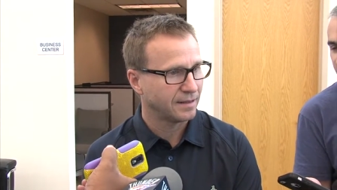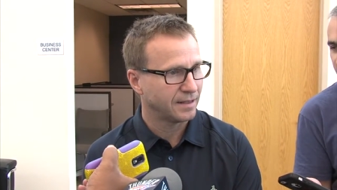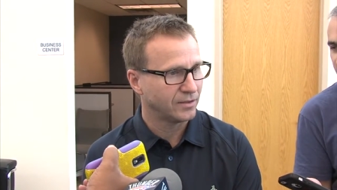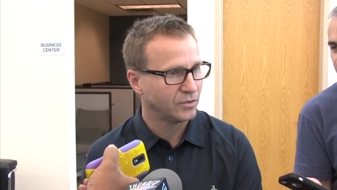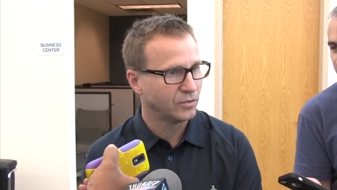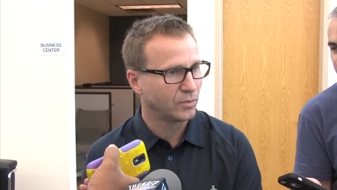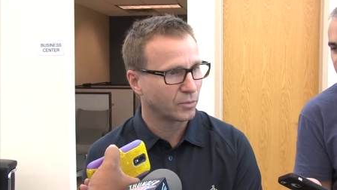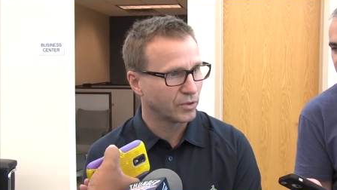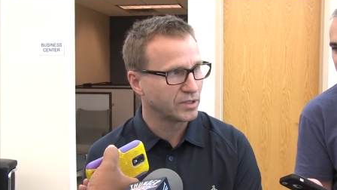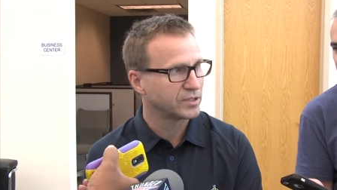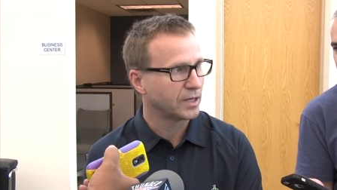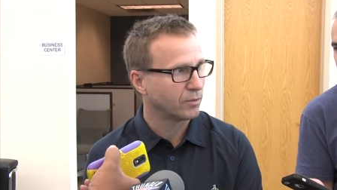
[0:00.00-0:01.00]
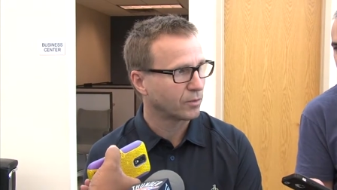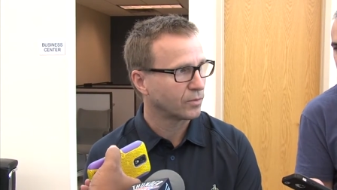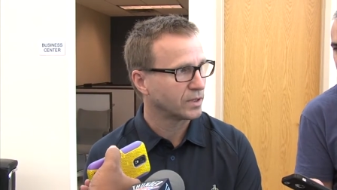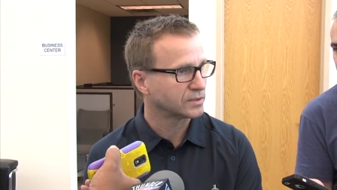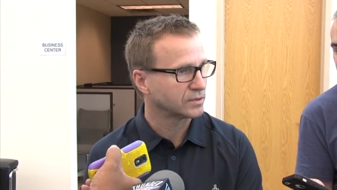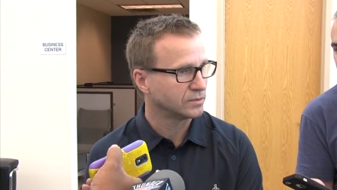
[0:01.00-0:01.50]
and you appreciate what
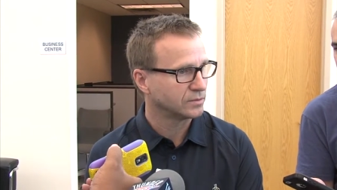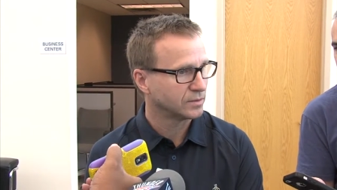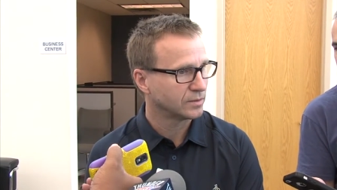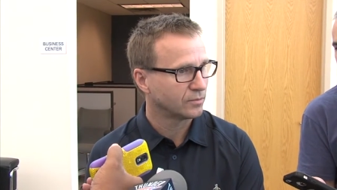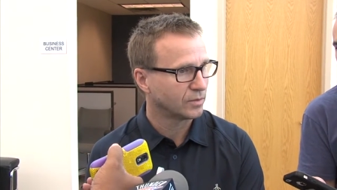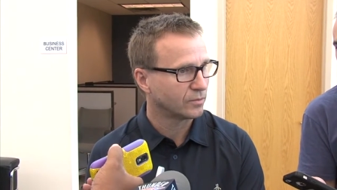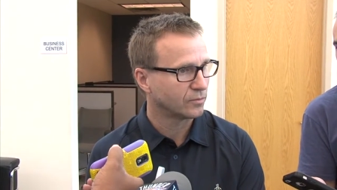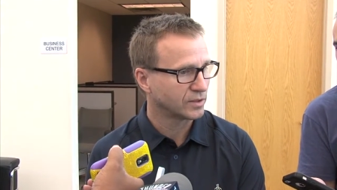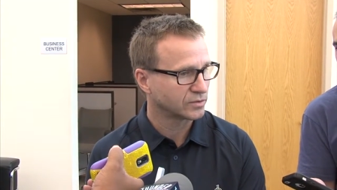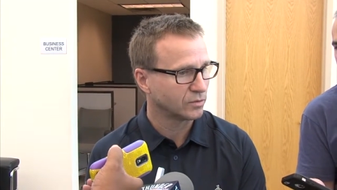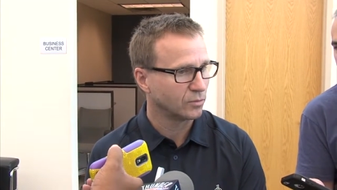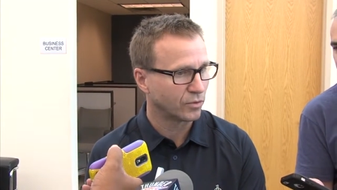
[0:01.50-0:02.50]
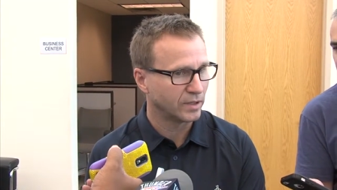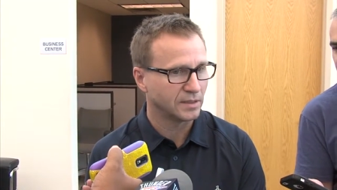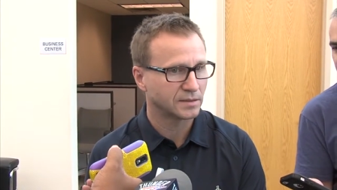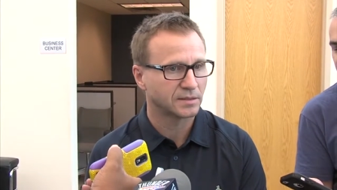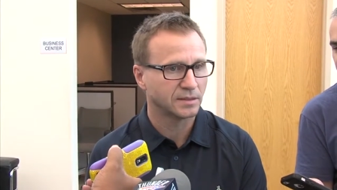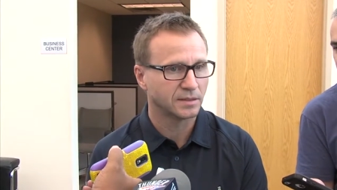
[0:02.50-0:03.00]
Russell what Russell
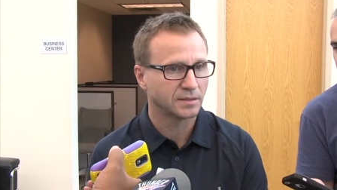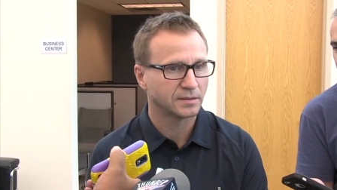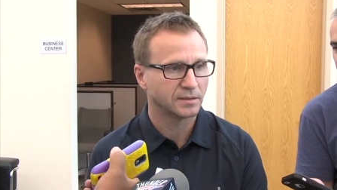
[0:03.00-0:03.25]
brings to,